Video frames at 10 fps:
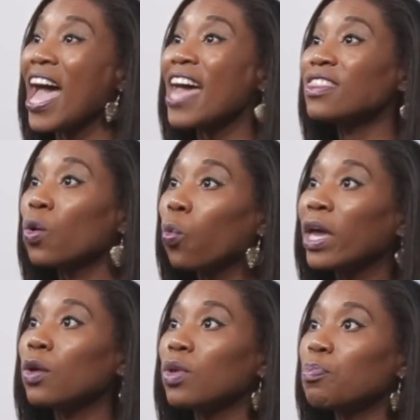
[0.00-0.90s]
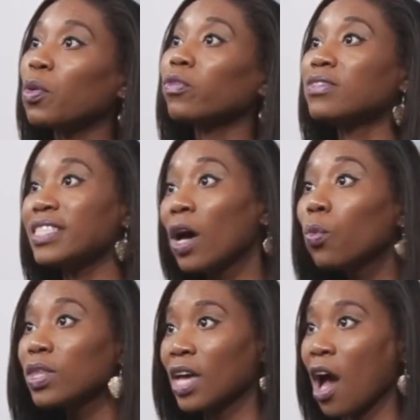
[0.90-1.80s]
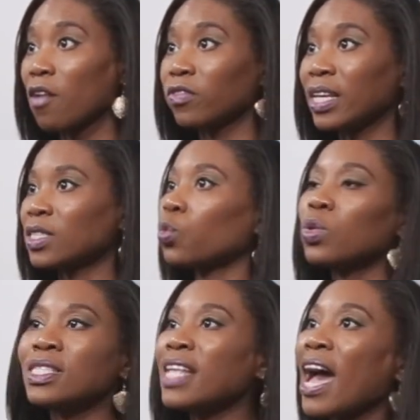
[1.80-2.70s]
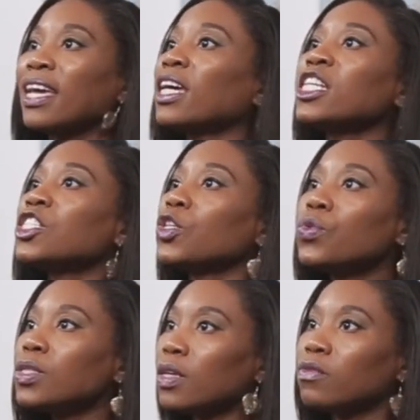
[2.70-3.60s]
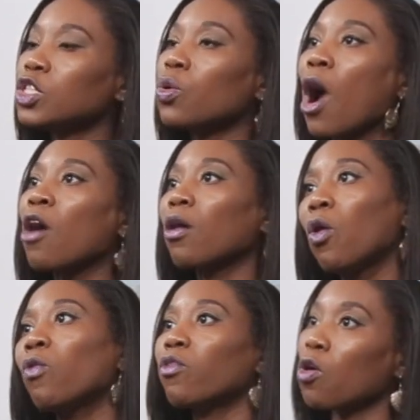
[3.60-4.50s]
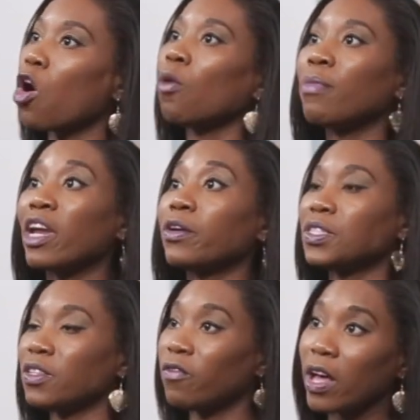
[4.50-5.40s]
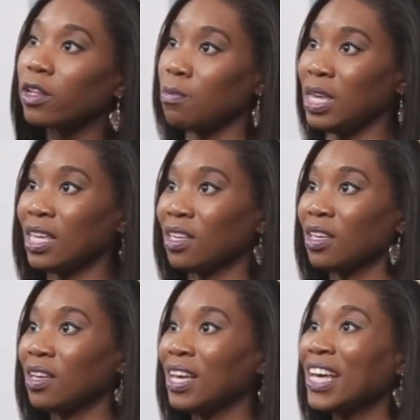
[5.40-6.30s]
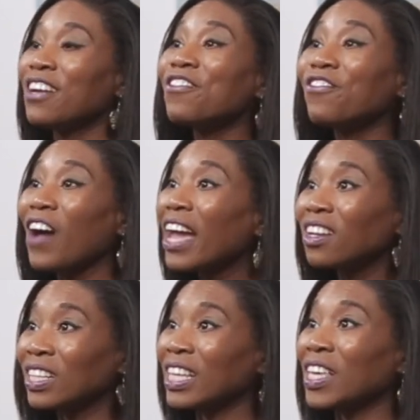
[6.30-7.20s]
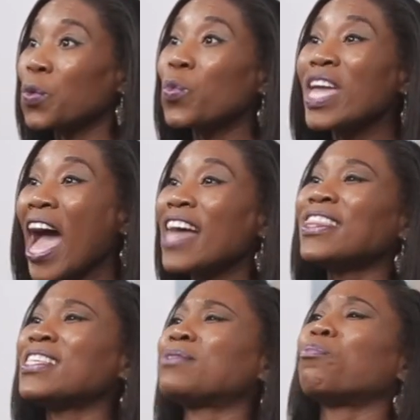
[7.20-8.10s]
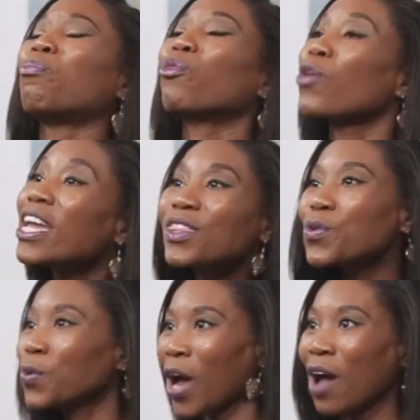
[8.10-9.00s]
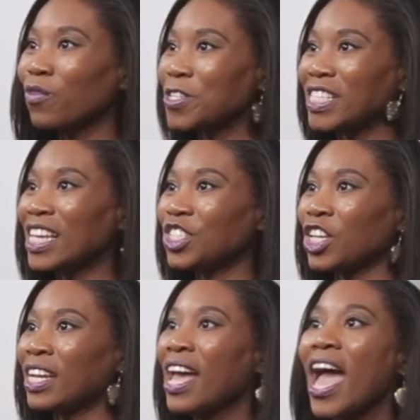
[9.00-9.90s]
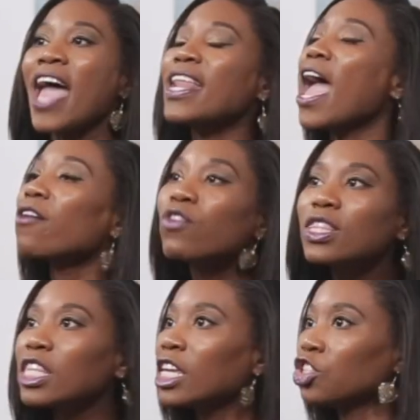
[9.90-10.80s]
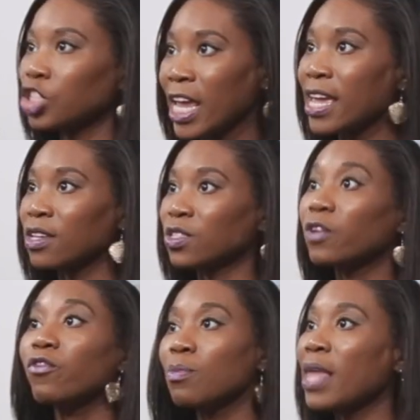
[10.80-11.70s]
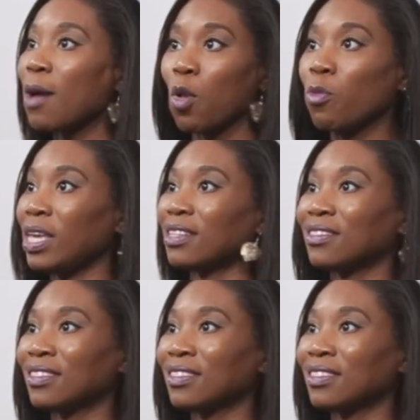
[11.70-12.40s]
And the way we both dealt with conflict was not conducive to our overall marriage development. Finally, we had this breakthrough conversation and everything changed from that moment.